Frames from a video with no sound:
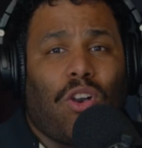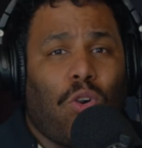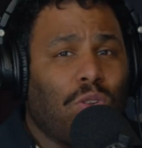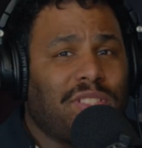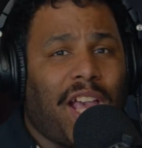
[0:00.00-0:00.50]
the
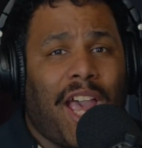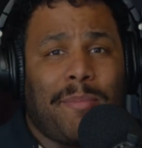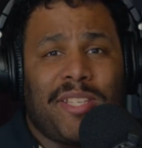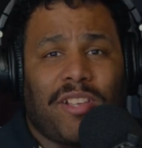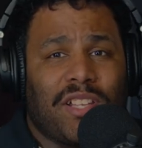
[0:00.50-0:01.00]
whole
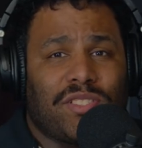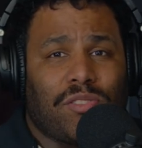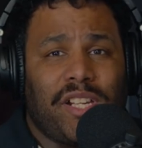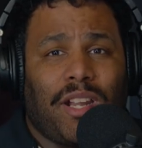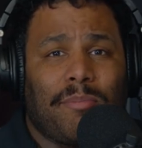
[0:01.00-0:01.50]
time he's on
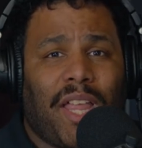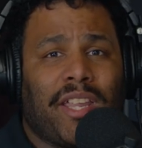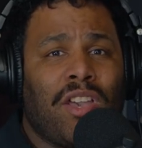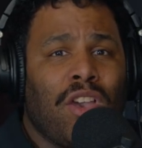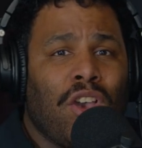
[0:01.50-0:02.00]
screen, I'm
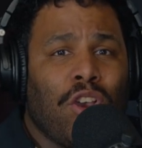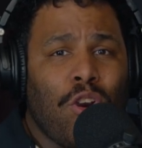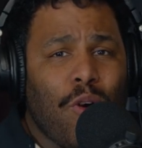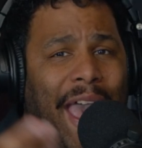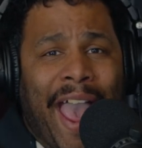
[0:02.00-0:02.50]
like,
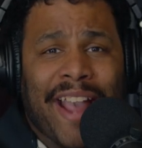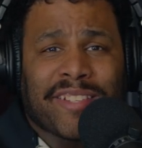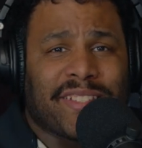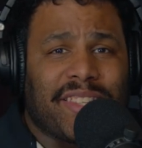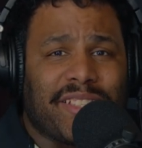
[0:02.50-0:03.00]
who
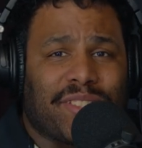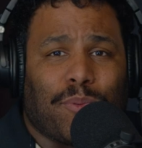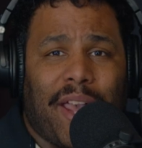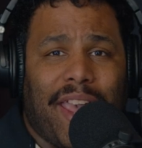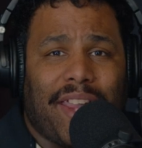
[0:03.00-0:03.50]
acts this
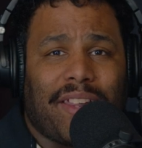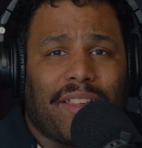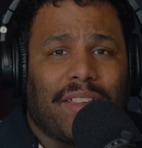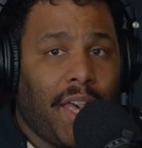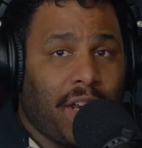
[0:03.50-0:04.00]
way?
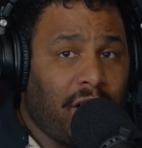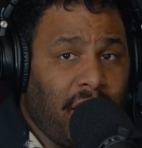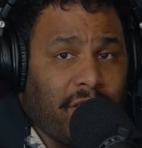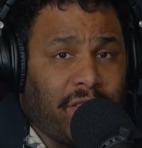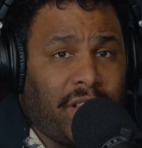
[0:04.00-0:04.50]
And
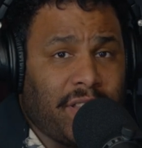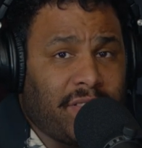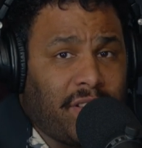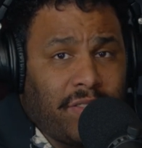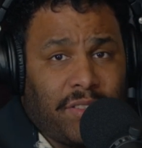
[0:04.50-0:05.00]
another thing
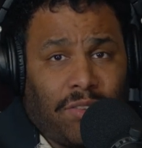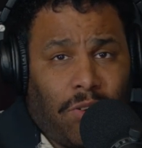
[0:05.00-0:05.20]
is there's this